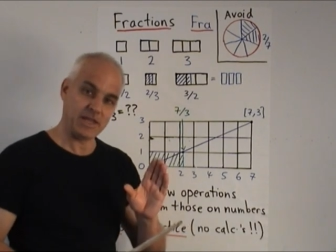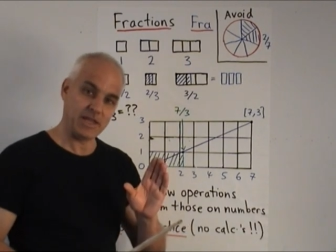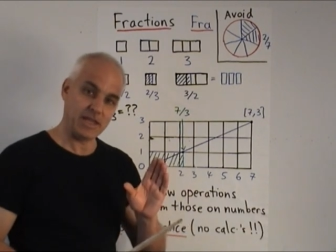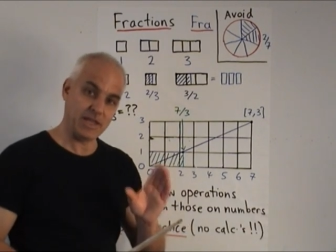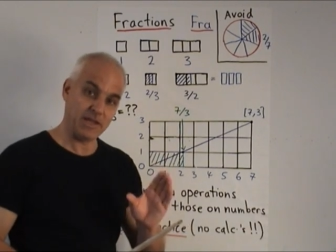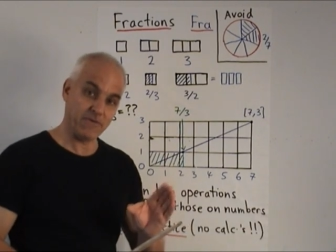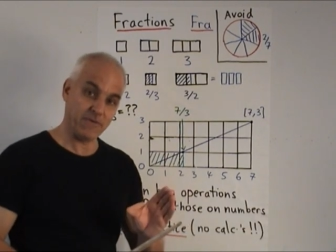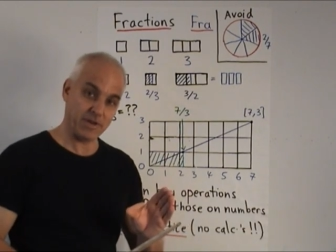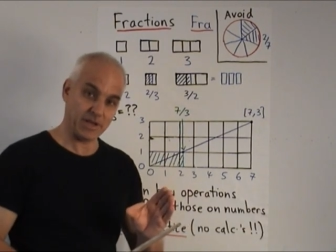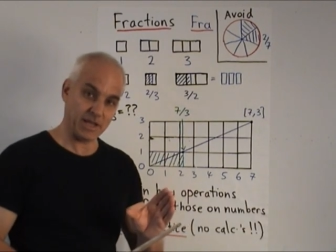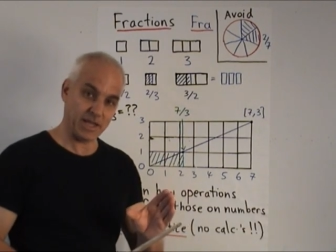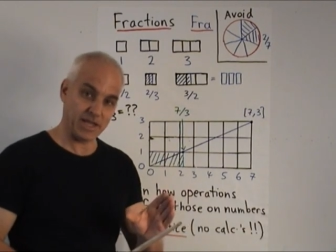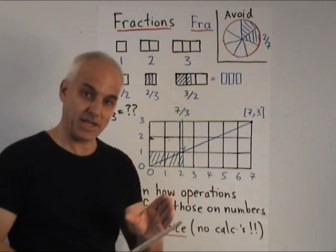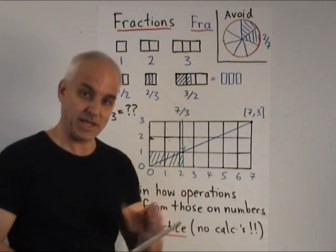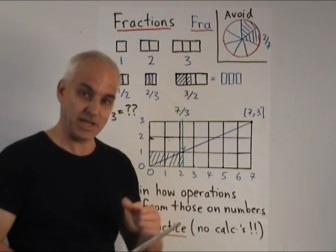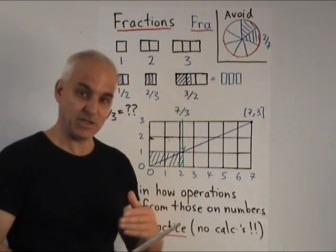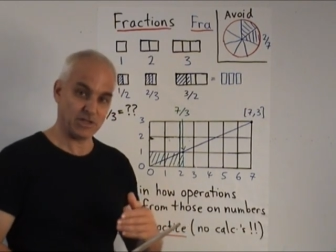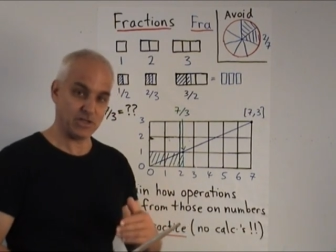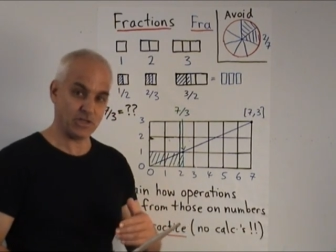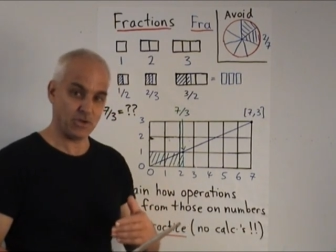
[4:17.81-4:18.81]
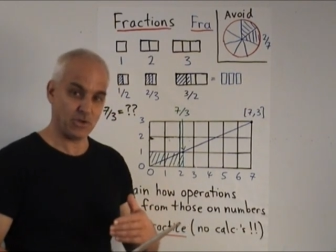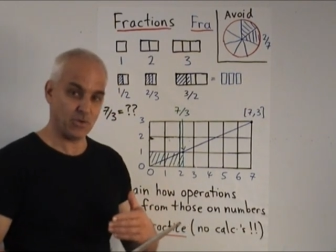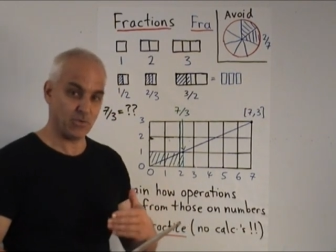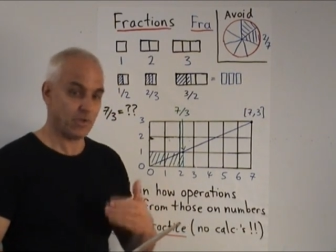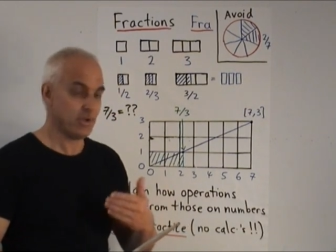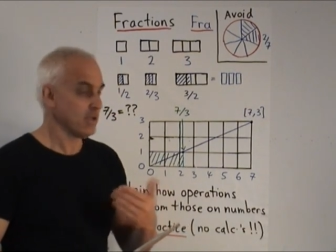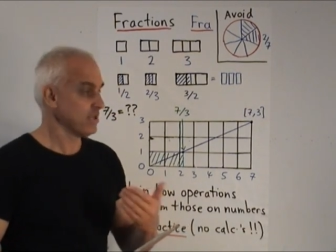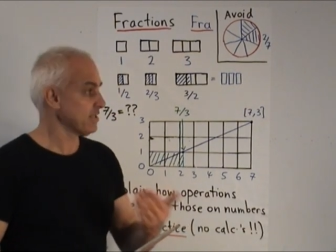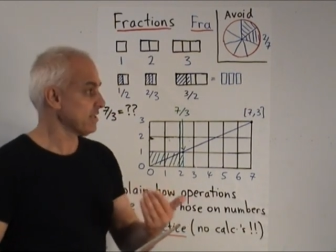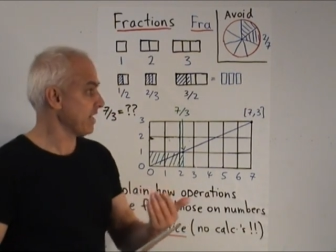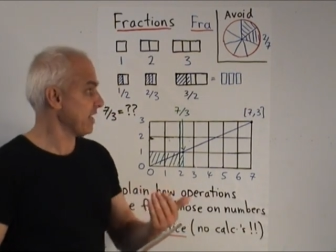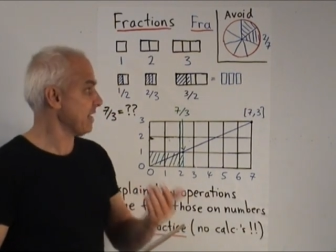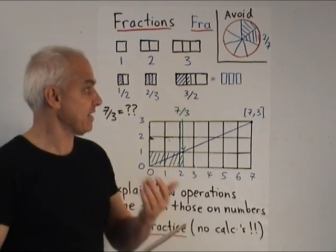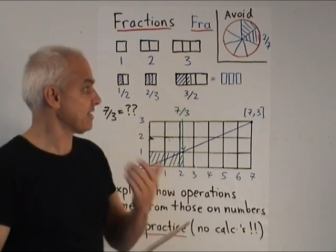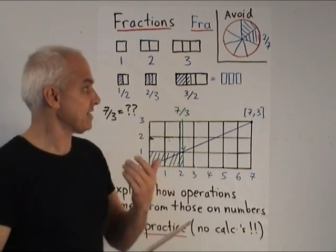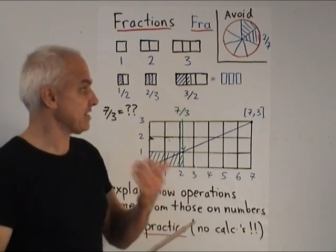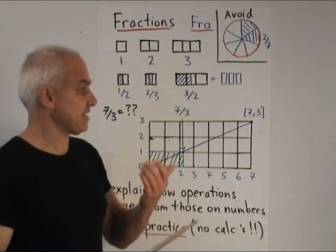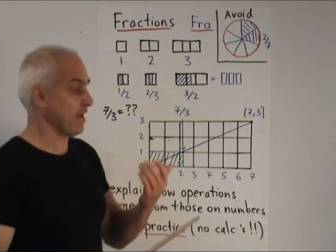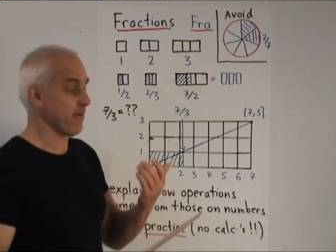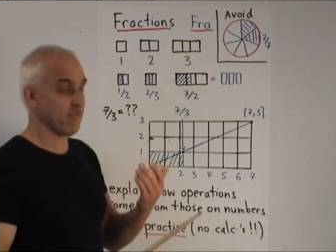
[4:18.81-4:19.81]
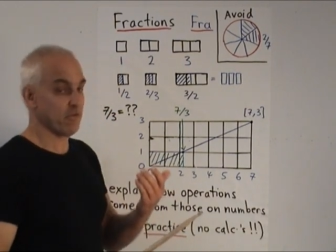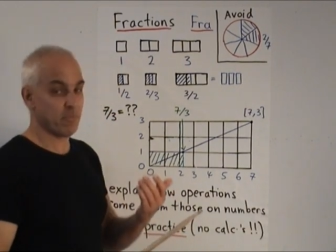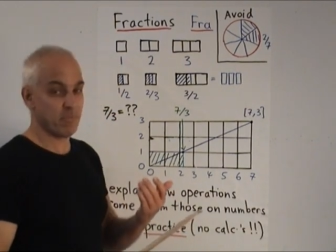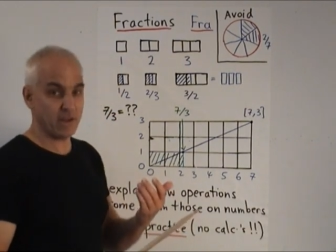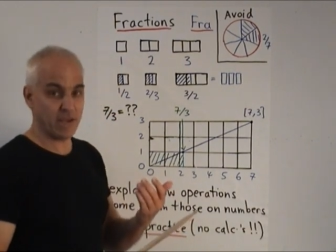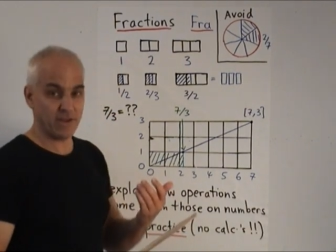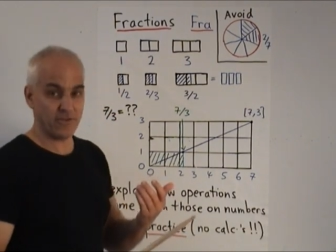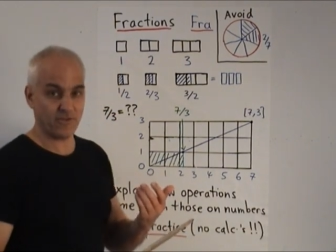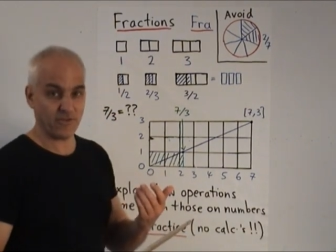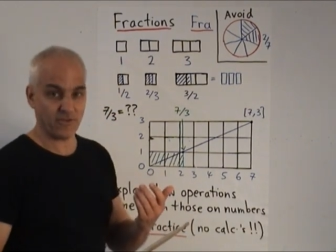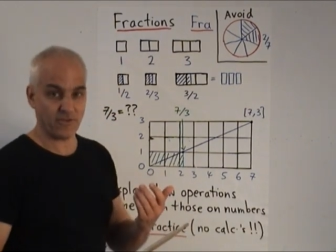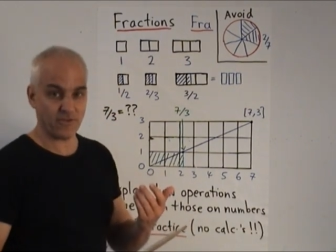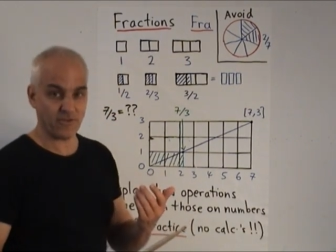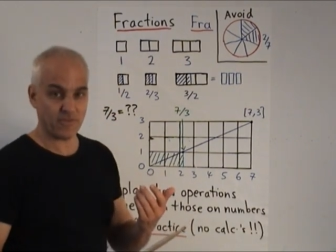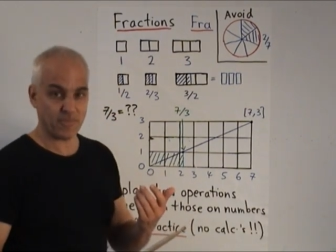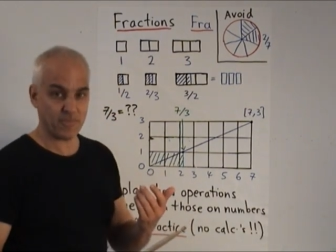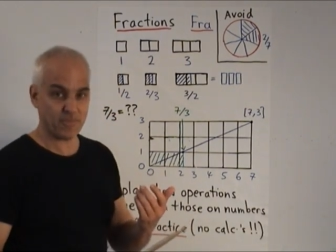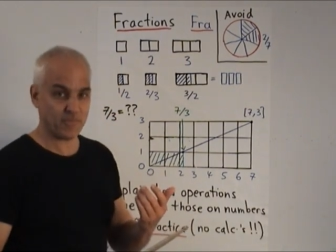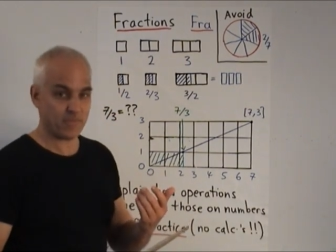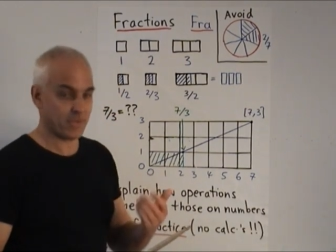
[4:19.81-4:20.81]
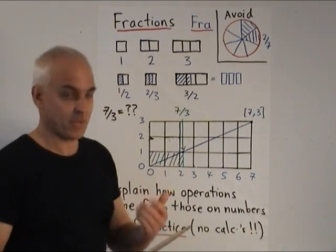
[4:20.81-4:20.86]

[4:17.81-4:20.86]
evenly into, say, seven pieces.